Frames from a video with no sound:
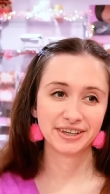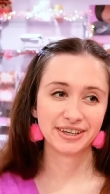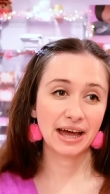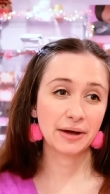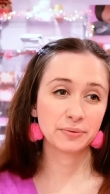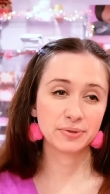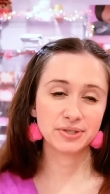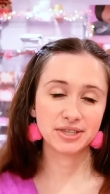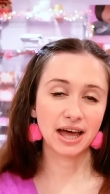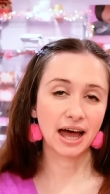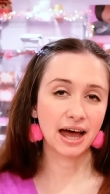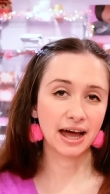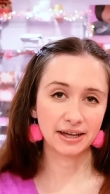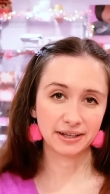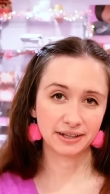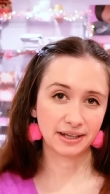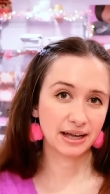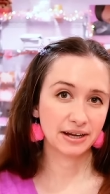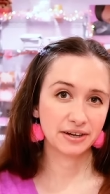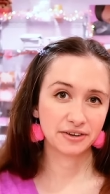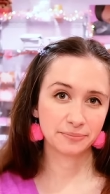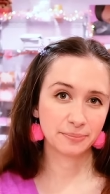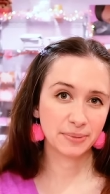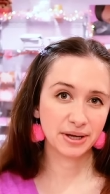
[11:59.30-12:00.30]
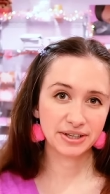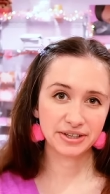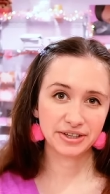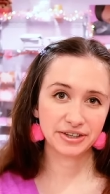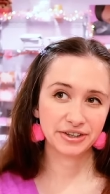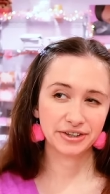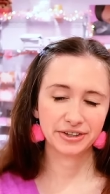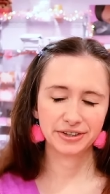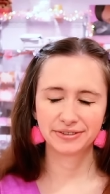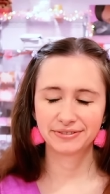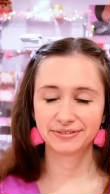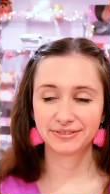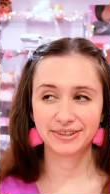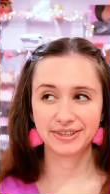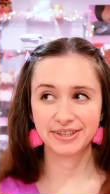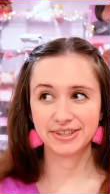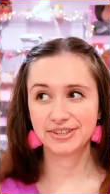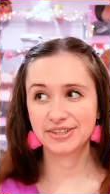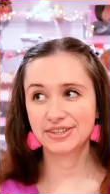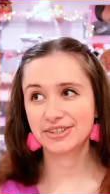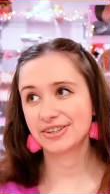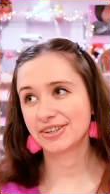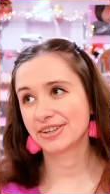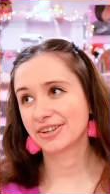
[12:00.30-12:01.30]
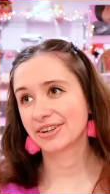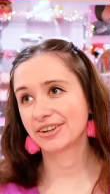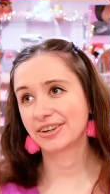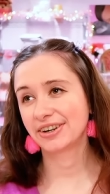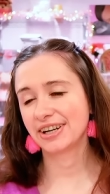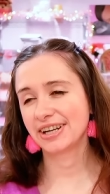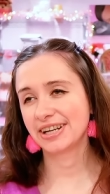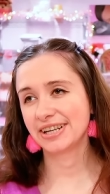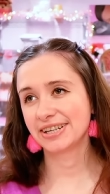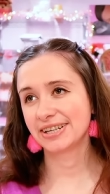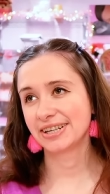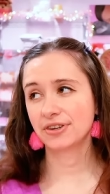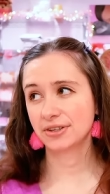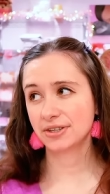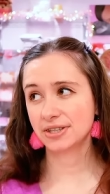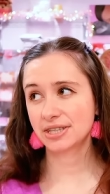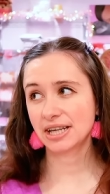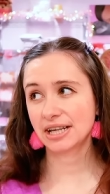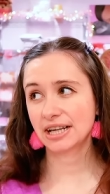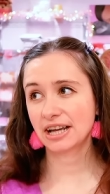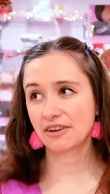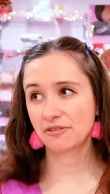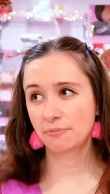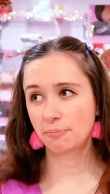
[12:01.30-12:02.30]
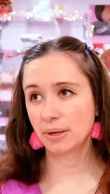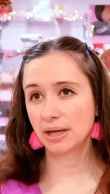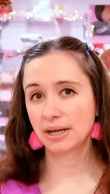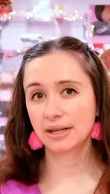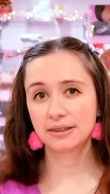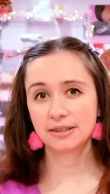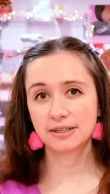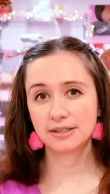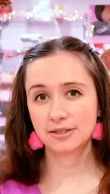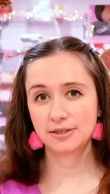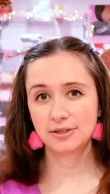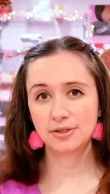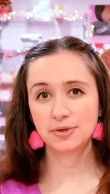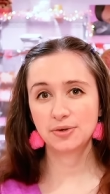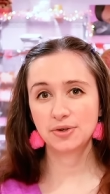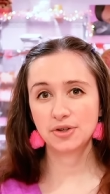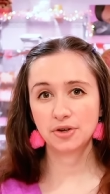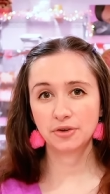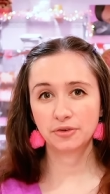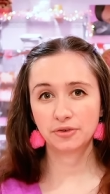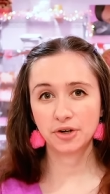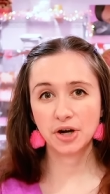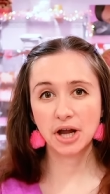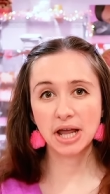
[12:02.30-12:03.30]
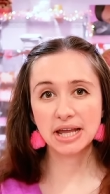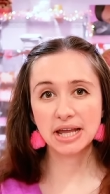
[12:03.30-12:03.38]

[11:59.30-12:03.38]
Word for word: that was the highlight of my year this year. It feels like I've been in this studio for